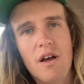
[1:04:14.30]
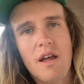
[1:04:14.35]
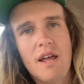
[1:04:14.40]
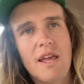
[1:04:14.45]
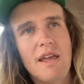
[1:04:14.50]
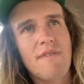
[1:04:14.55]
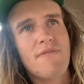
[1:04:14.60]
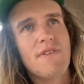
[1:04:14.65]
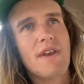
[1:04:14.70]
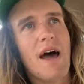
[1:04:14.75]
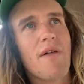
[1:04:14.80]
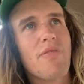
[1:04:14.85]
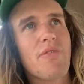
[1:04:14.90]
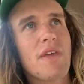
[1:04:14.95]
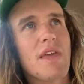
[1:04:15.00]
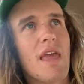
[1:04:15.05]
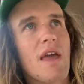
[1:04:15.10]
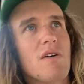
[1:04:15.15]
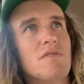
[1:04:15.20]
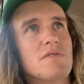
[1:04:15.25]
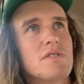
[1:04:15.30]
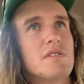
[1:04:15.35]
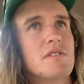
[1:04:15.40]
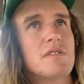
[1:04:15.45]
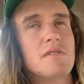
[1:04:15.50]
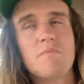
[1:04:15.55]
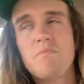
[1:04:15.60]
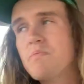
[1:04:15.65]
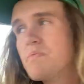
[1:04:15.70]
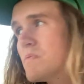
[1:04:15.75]
If nothing else,
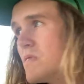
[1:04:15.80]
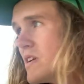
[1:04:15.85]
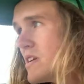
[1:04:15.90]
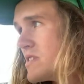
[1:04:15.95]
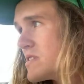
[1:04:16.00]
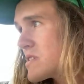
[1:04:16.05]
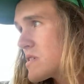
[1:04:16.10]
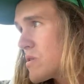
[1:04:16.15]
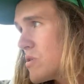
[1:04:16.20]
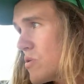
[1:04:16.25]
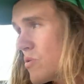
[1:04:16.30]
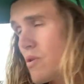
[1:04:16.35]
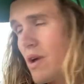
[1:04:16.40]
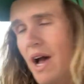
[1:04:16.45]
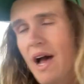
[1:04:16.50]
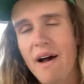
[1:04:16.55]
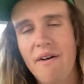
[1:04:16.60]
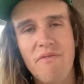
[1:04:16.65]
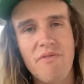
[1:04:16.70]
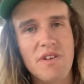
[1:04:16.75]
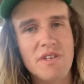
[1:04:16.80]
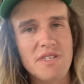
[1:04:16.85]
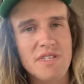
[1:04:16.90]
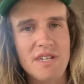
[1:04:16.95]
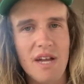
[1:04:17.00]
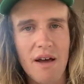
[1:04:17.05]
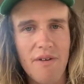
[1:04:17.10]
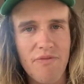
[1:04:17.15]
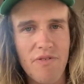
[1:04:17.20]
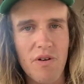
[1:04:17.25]
it's cool to have this
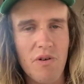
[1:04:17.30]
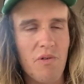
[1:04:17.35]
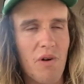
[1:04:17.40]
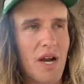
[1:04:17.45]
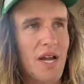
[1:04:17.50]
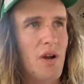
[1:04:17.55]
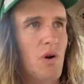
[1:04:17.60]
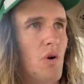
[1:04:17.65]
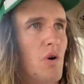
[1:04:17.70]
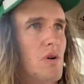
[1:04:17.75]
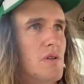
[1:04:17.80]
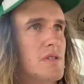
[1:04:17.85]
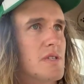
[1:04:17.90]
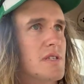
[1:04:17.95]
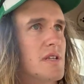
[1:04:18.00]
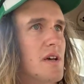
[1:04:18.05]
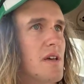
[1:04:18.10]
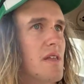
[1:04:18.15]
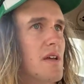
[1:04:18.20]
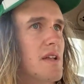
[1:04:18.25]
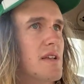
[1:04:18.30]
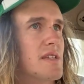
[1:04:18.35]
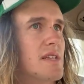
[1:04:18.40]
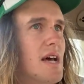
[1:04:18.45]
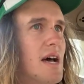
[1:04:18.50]
stuff on record so that